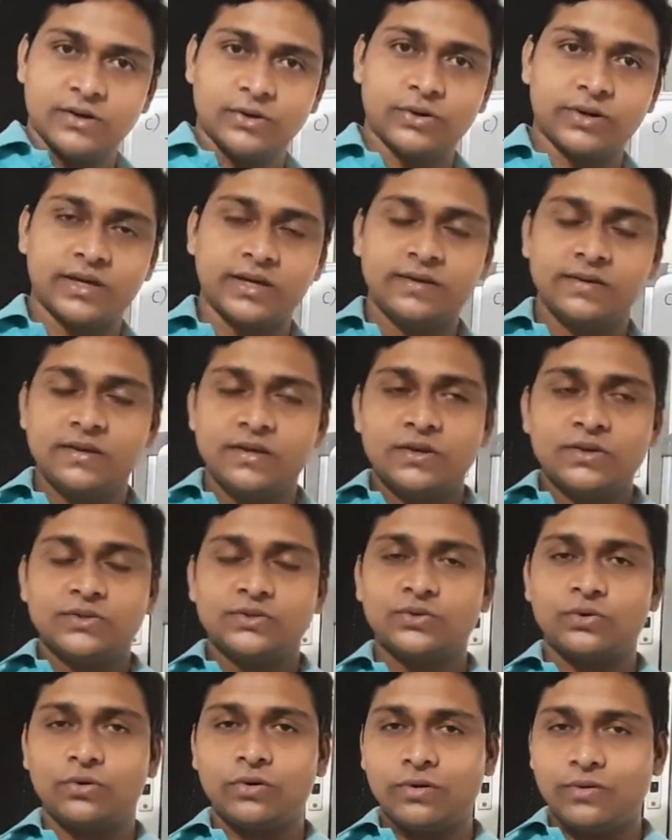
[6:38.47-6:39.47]
Okay,
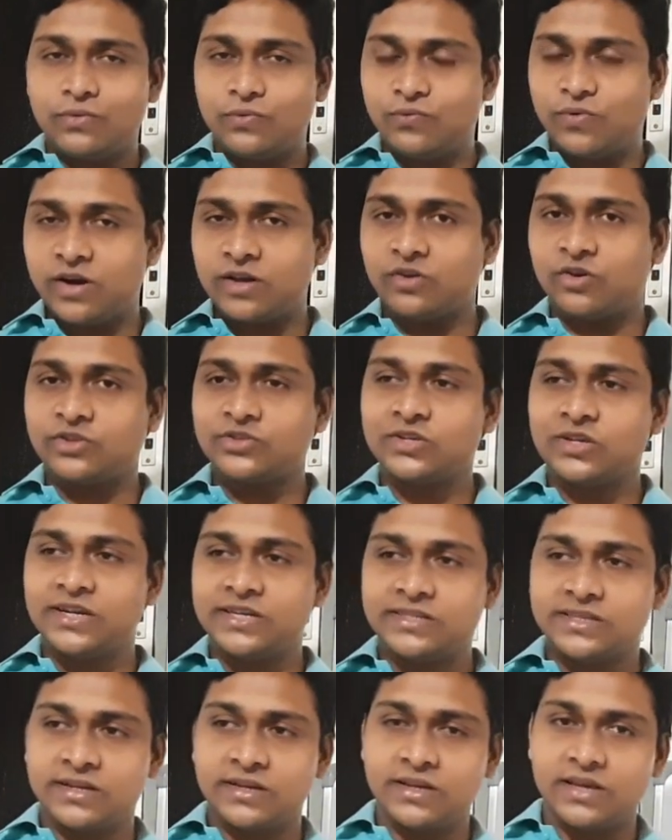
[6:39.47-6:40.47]
so one
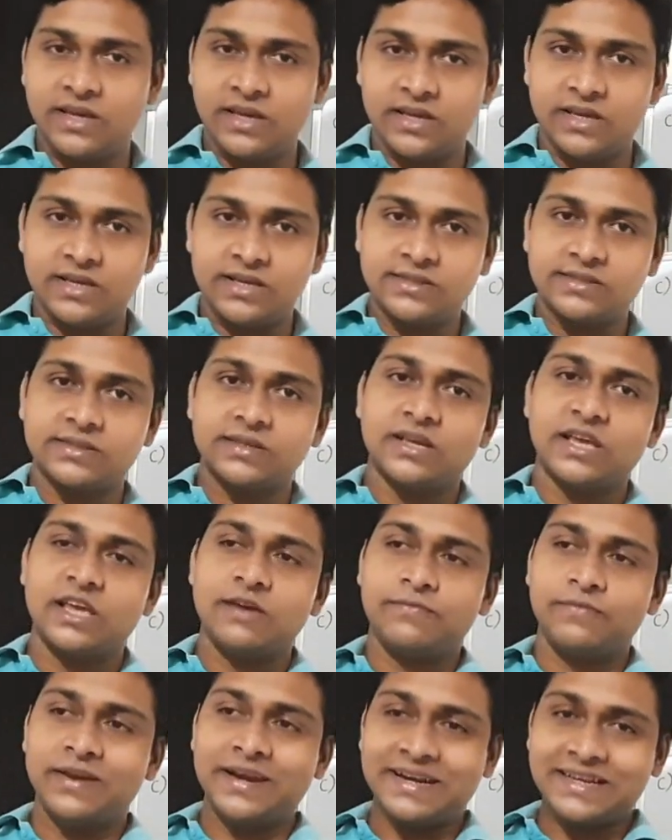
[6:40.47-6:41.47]
oscillation is
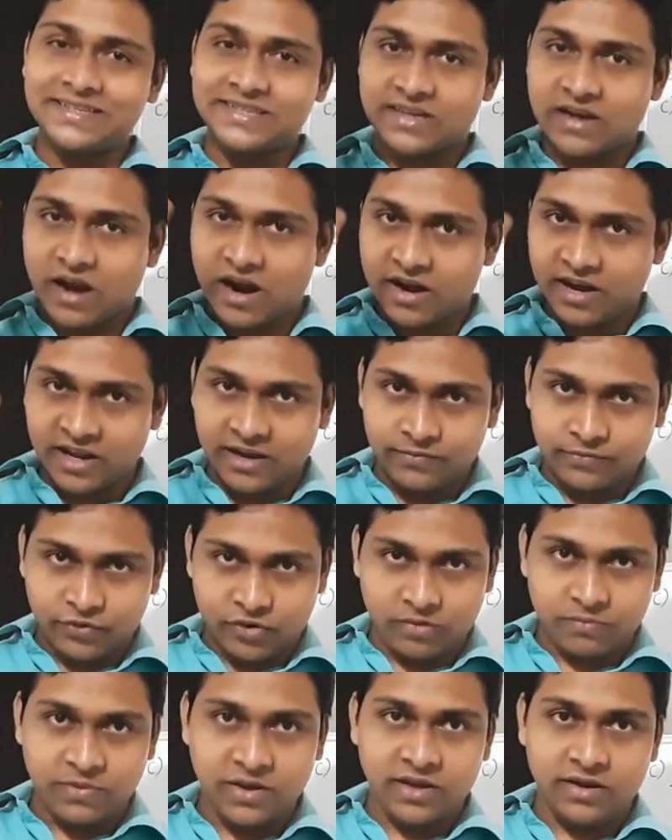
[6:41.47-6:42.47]
if it is starting
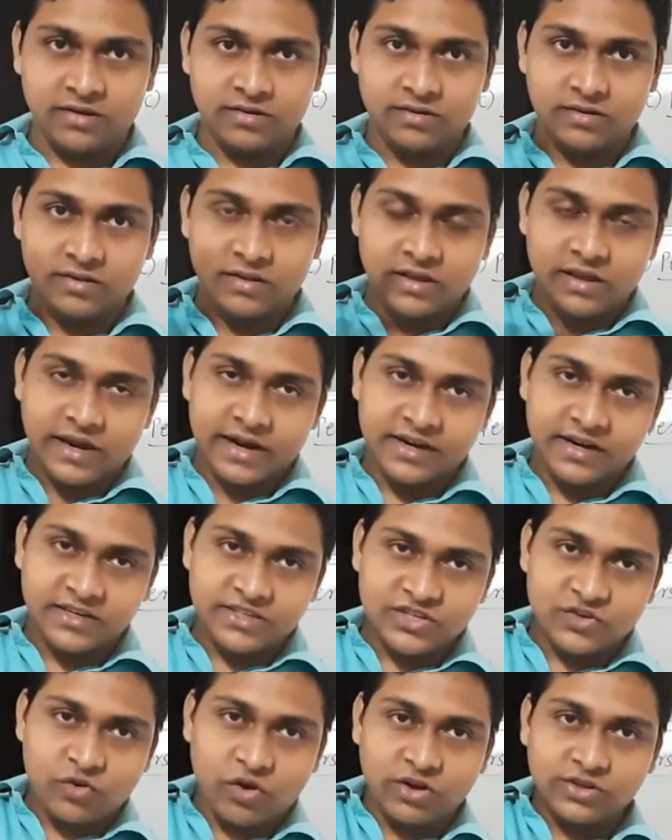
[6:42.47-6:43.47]
from here and
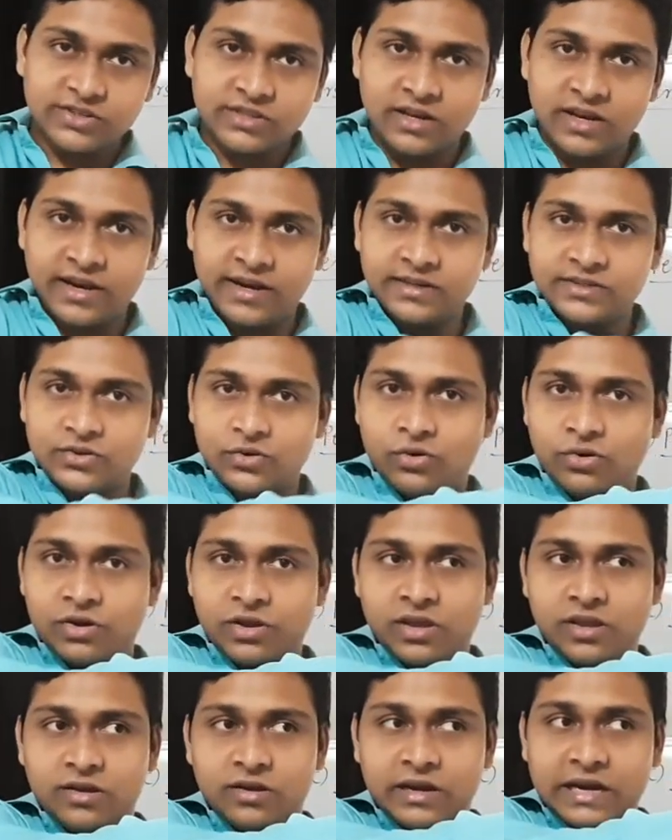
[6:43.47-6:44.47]
it oscillates
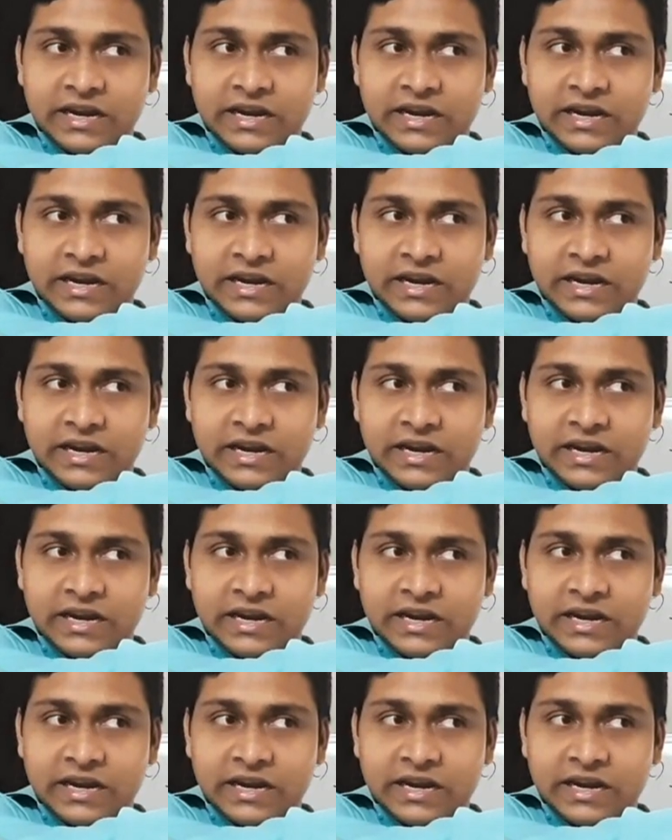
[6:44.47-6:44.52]
over here,